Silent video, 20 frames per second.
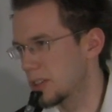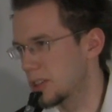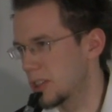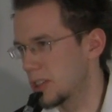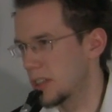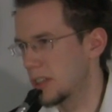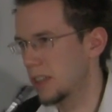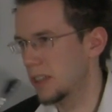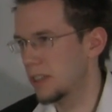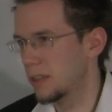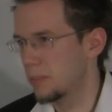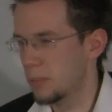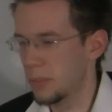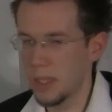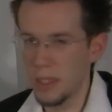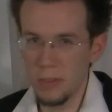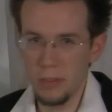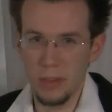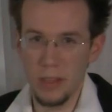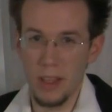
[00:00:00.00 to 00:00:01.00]
G,
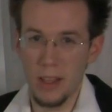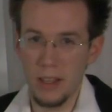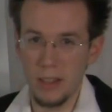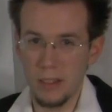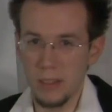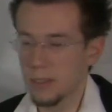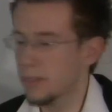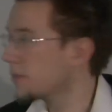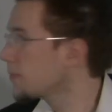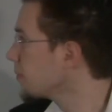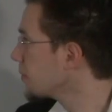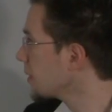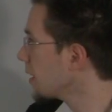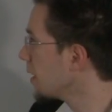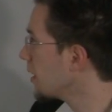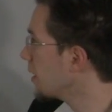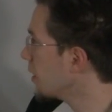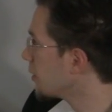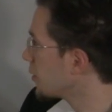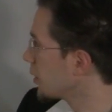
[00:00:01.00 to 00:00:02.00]
B flat
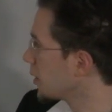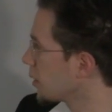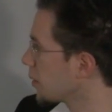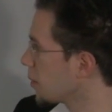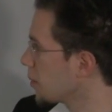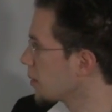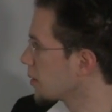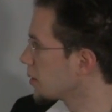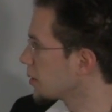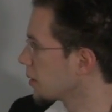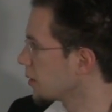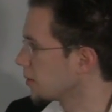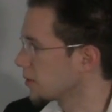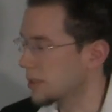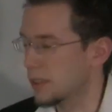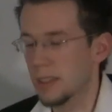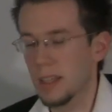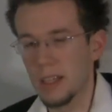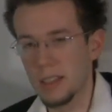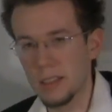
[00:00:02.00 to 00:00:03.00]
for your chord
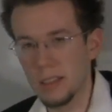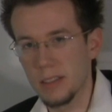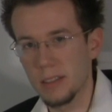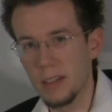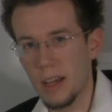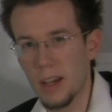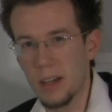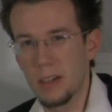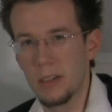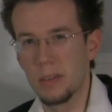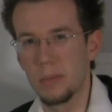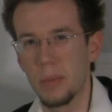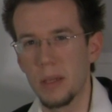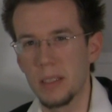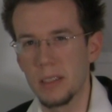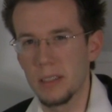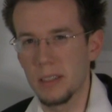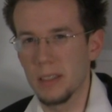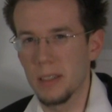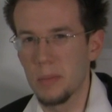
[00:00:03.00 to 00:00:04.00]
tones, and that's how you'd
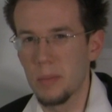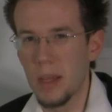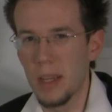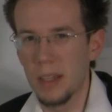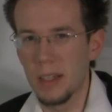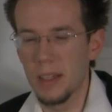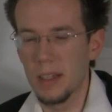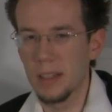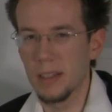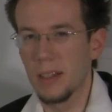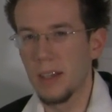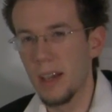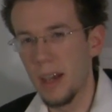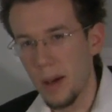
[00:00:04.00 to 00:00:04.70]
basically make it.